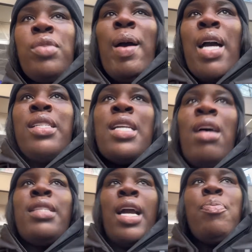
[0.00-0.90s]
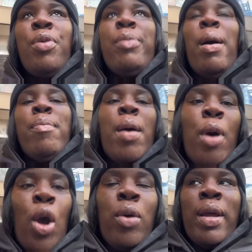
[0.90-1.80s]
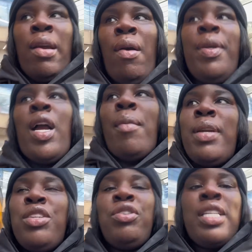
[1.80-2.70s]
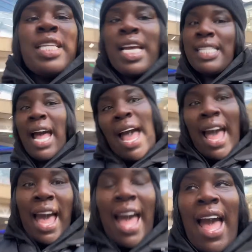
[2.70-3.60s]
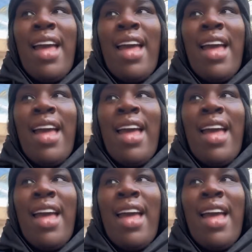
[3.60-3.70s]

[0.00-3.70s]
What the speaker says: my cousin's house, then bring my mum home. And then when we come in, the tree's there. It's like,